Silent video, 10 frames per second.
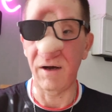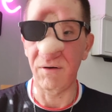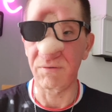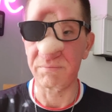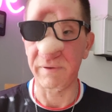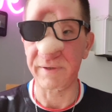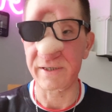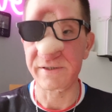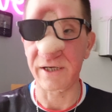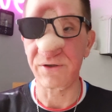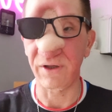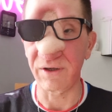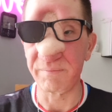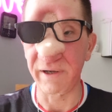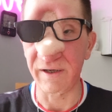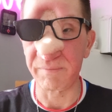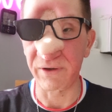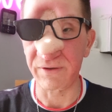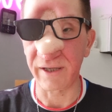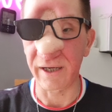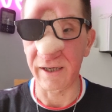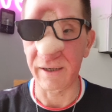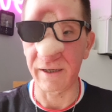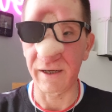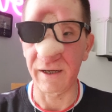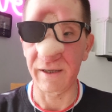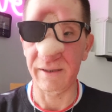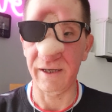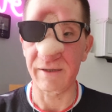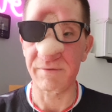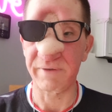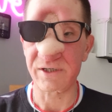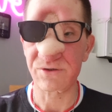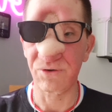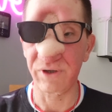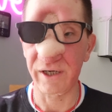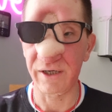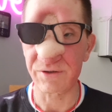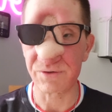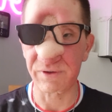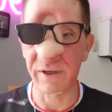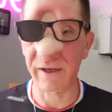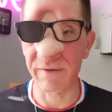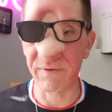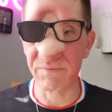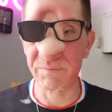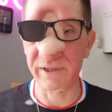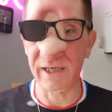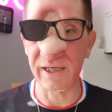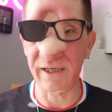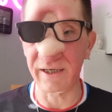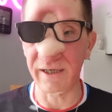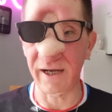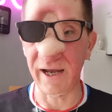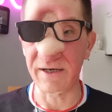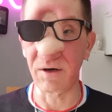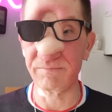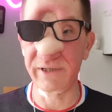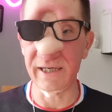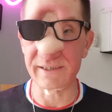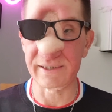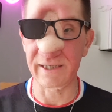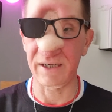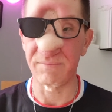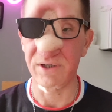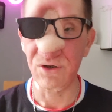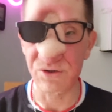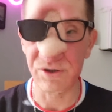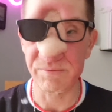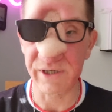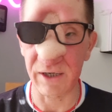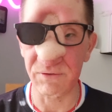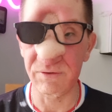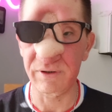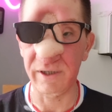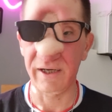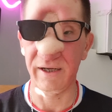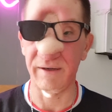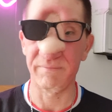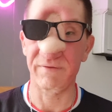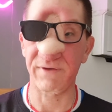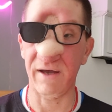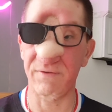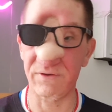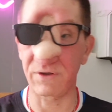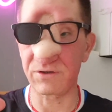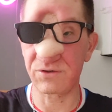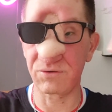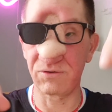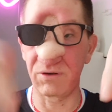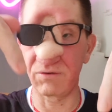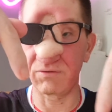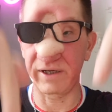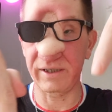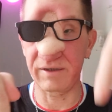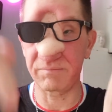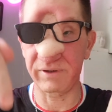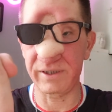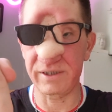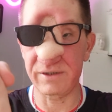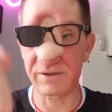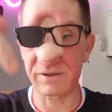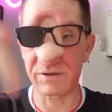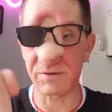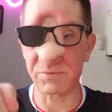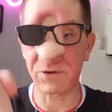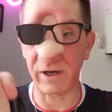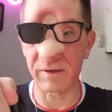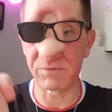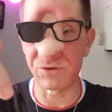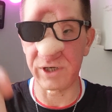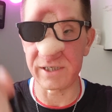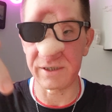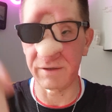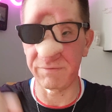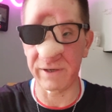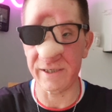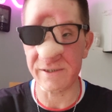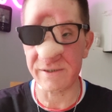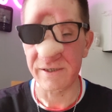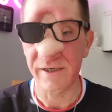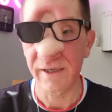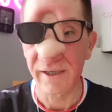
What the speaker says: I'll maybe continue a little bit about that at the end of my story. I just wanted to give everybody an update today on my YouTube channel. If you haven't done so already, please subscribe to Chasing the Phase,